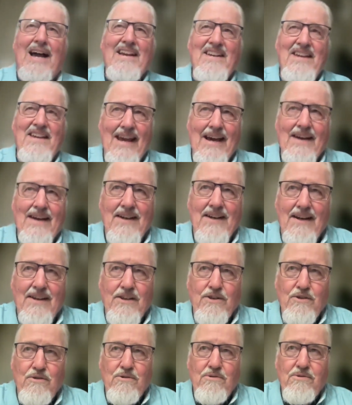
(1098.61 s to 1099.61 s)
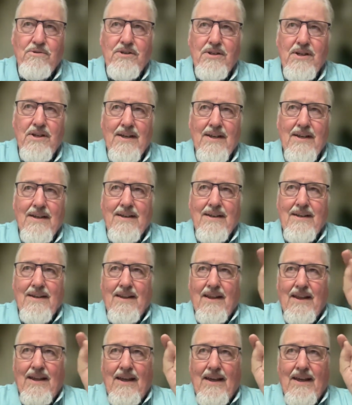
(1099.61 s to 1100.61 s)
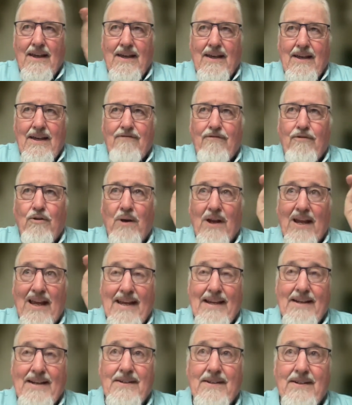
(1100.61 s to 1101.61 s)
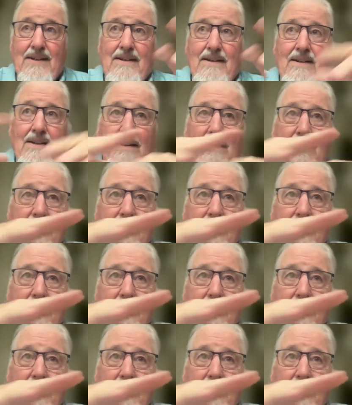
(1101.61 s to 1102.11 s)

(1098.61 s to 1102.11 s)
I cannot use a for eta